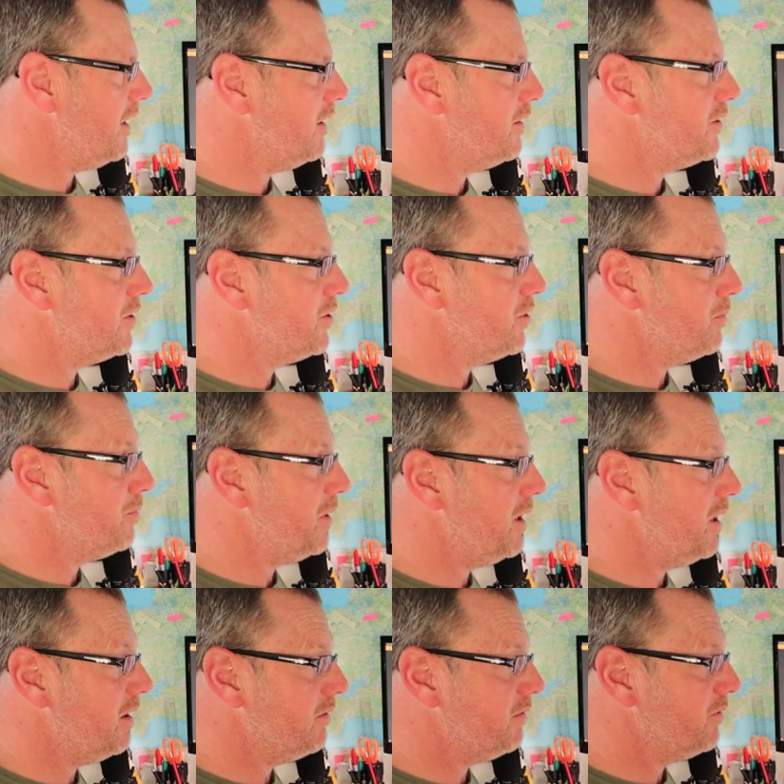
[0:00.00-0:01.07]
it should
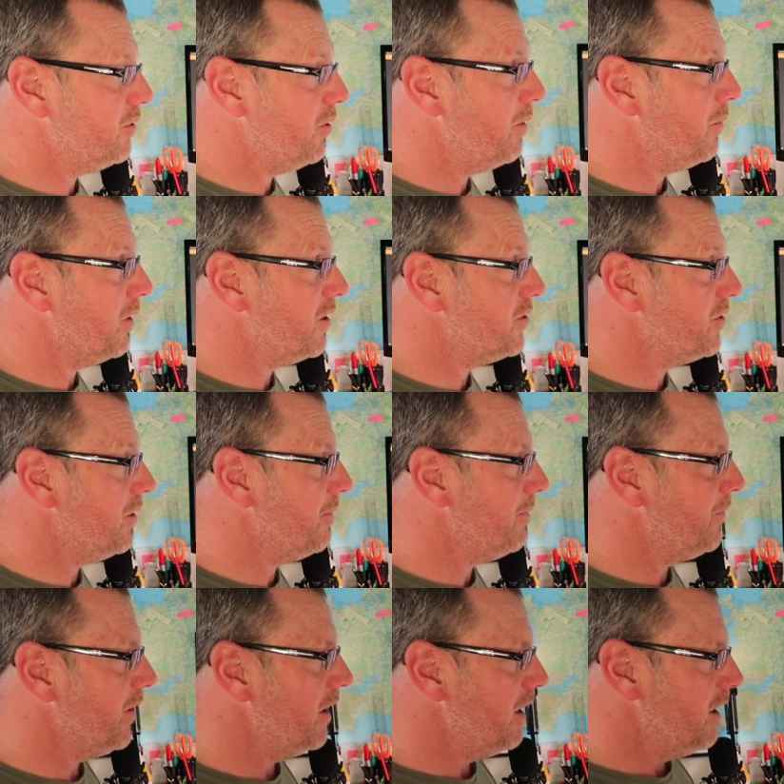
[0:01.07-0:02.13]
be doing what it's
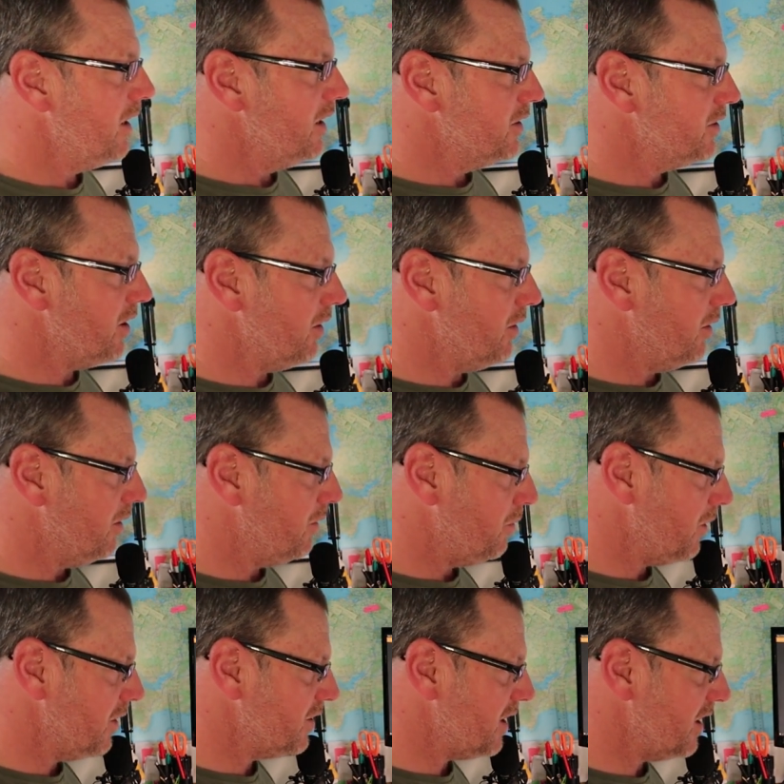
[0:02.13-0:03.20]
doing. So
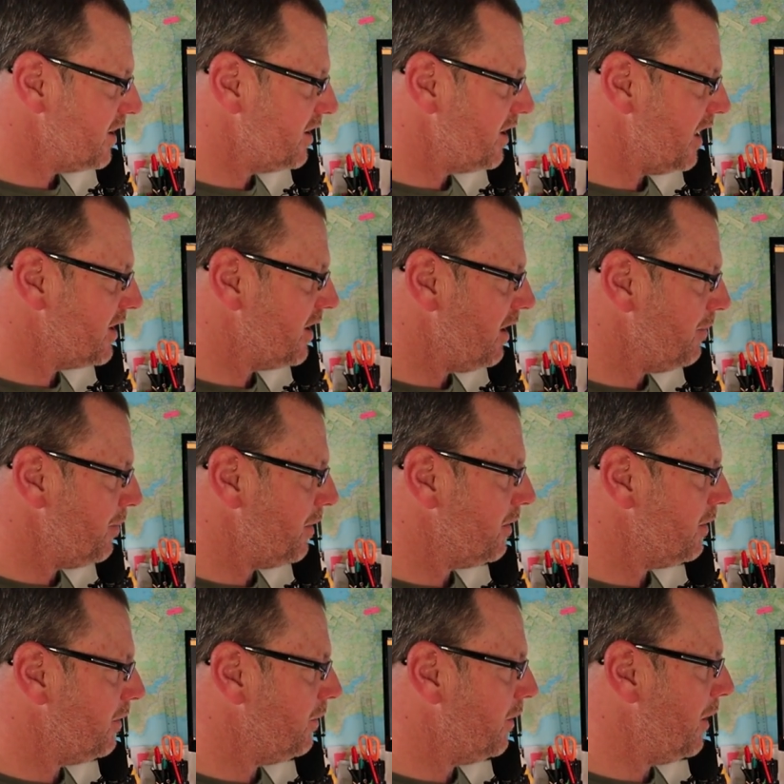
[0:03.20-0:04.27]
once that's set up,
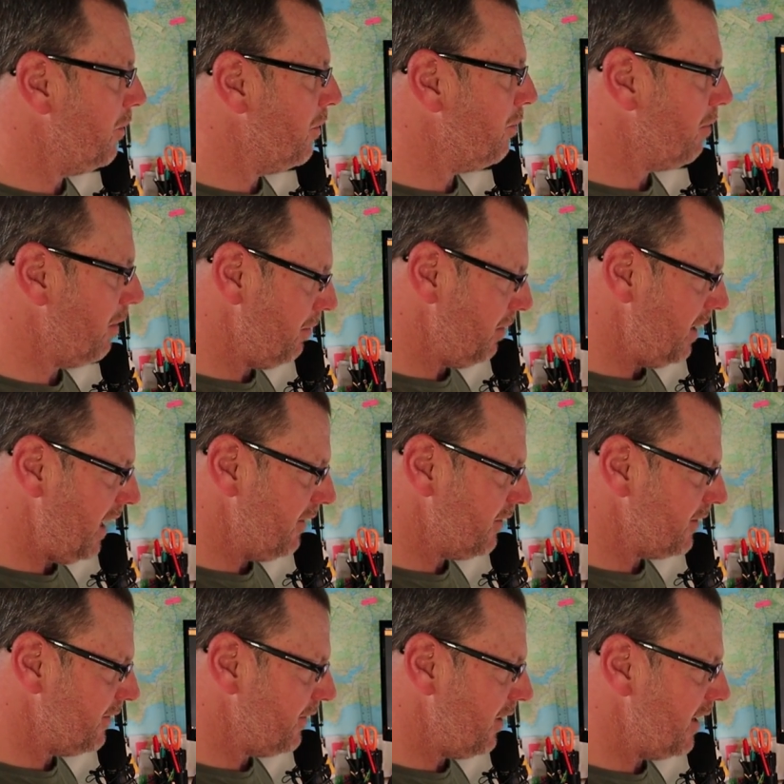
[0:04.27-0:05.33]
we will probably
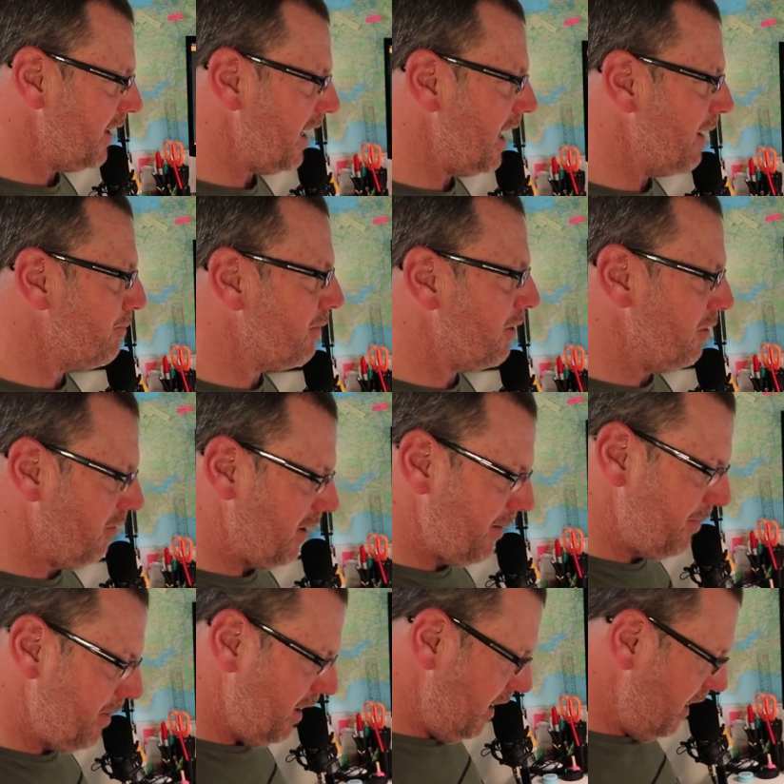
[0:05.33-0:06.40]
have to find a
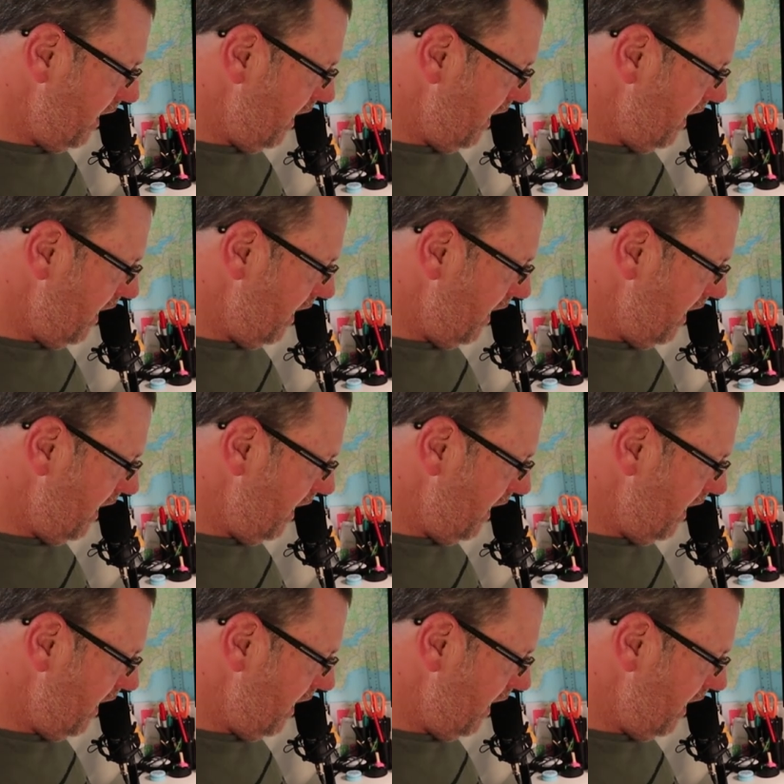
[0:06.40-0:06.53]
program